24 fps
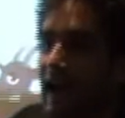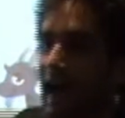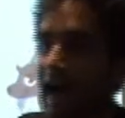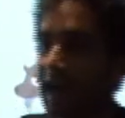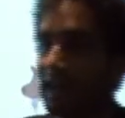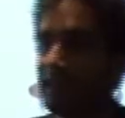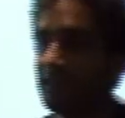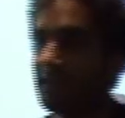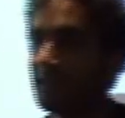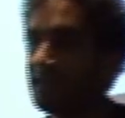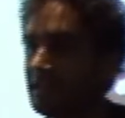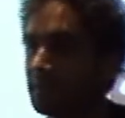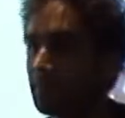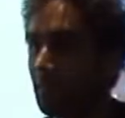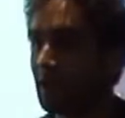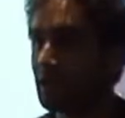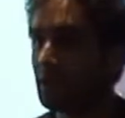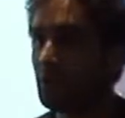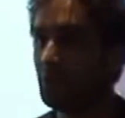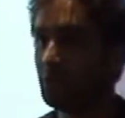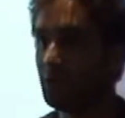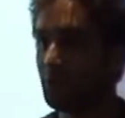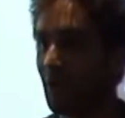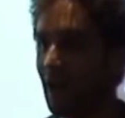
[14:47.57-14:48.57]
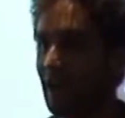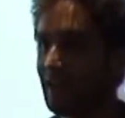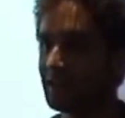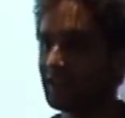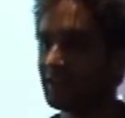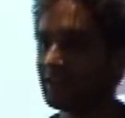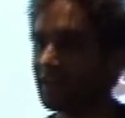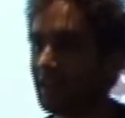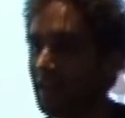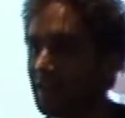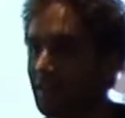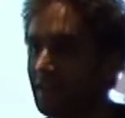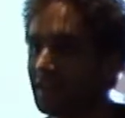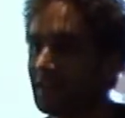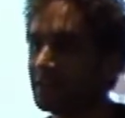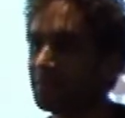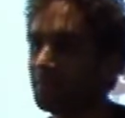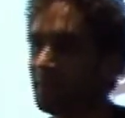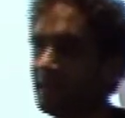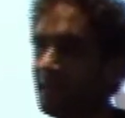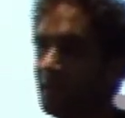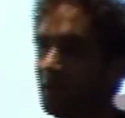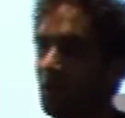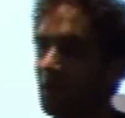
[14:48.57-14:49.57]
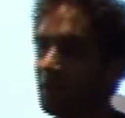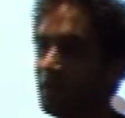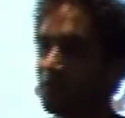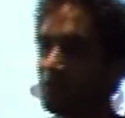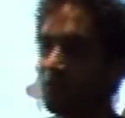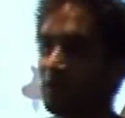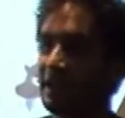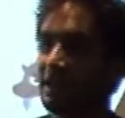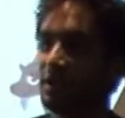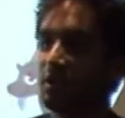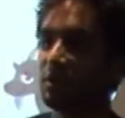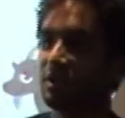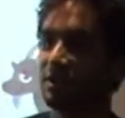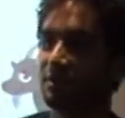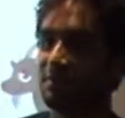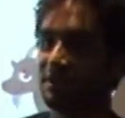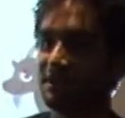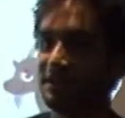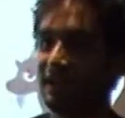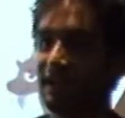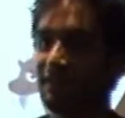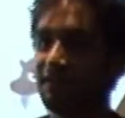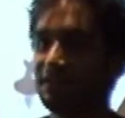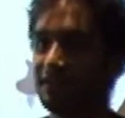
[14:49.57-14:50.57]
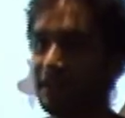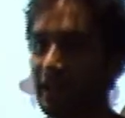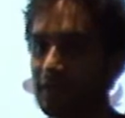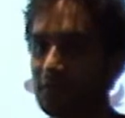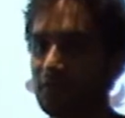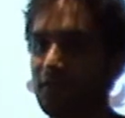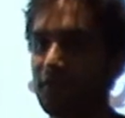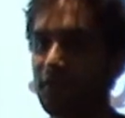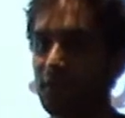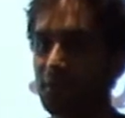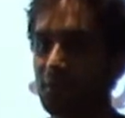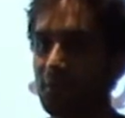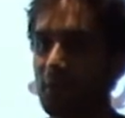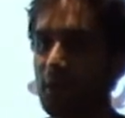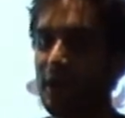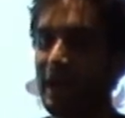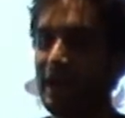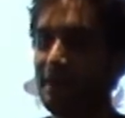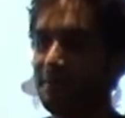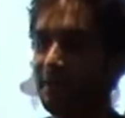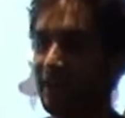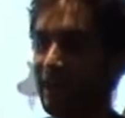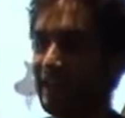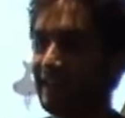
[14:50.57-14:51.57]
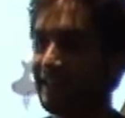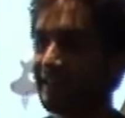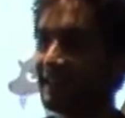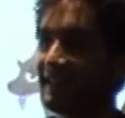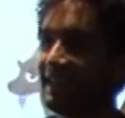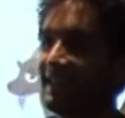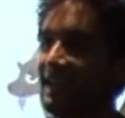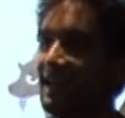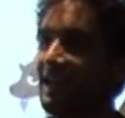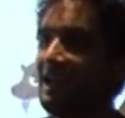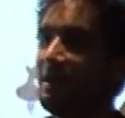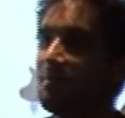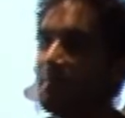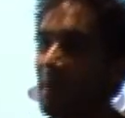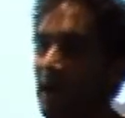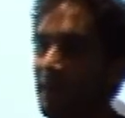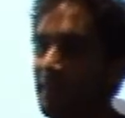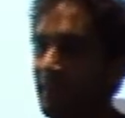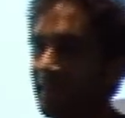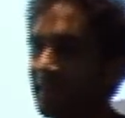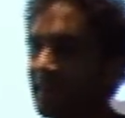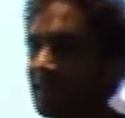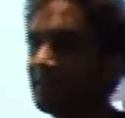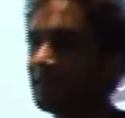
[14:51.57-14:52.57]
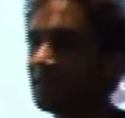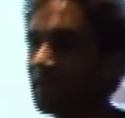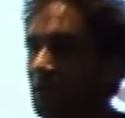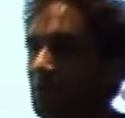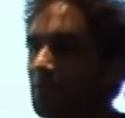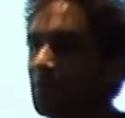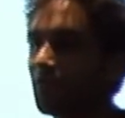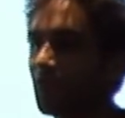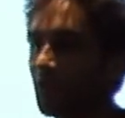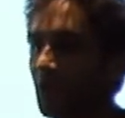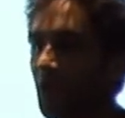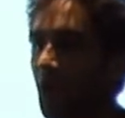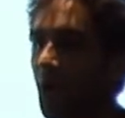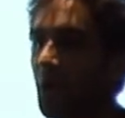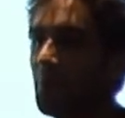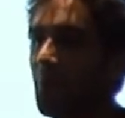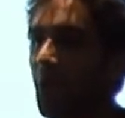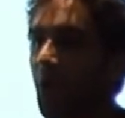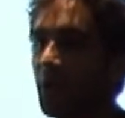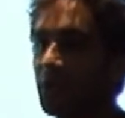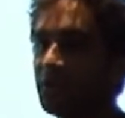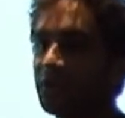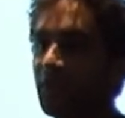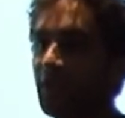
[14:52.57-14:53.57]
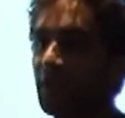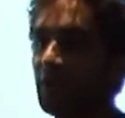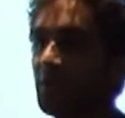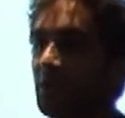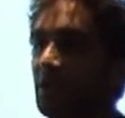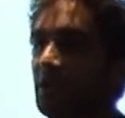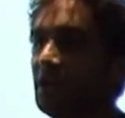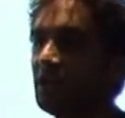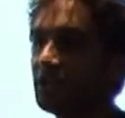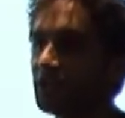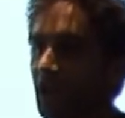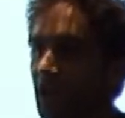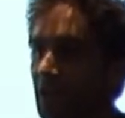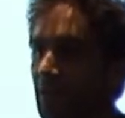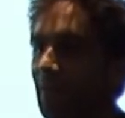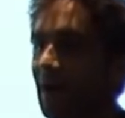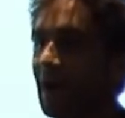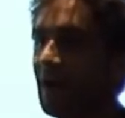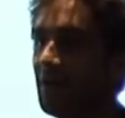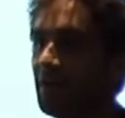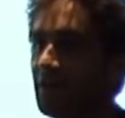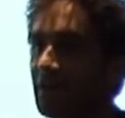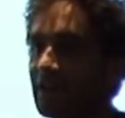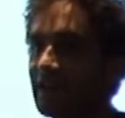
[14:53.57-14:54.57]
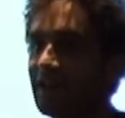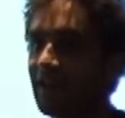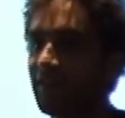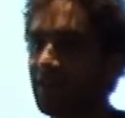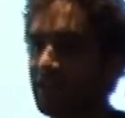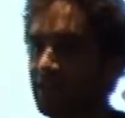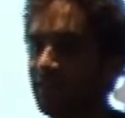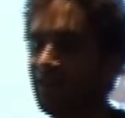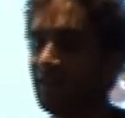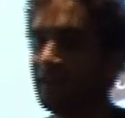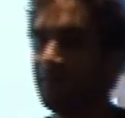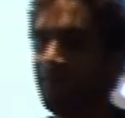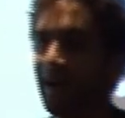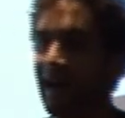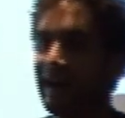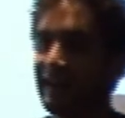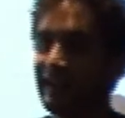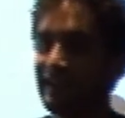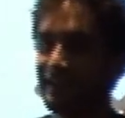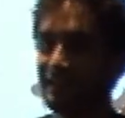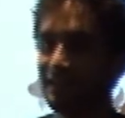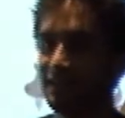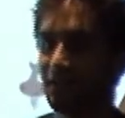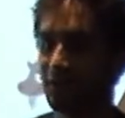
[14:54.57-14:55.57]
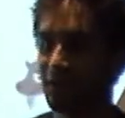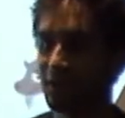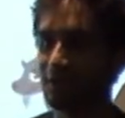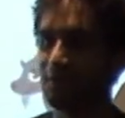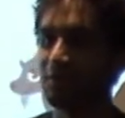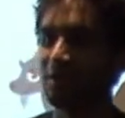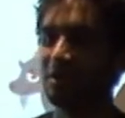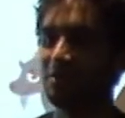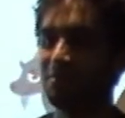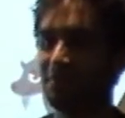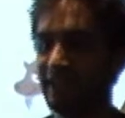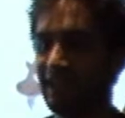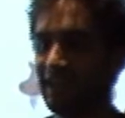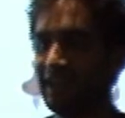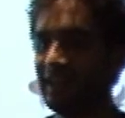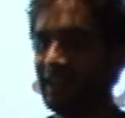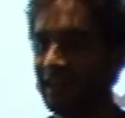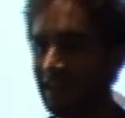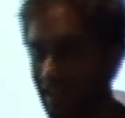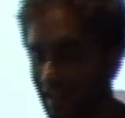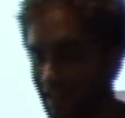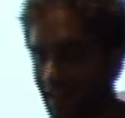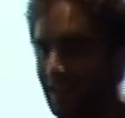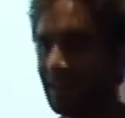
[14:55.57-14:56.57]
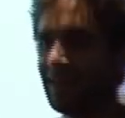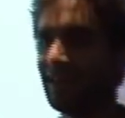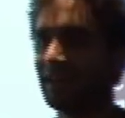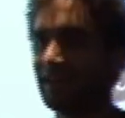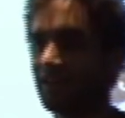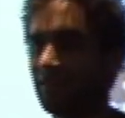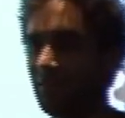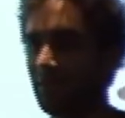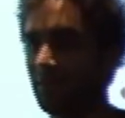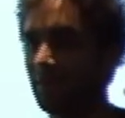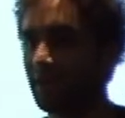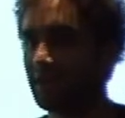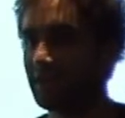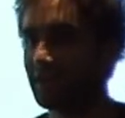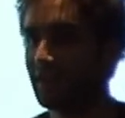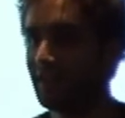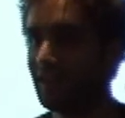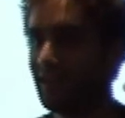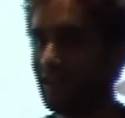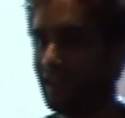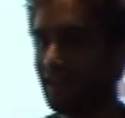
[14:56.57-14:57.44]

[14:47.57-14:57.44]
And this is my call to action. I think there's been a lot of really awesome stuff done with the remote APIs, but I think there's scope for a lot more. So try them out, give us feedback, and show us what can be done. Thank you very much.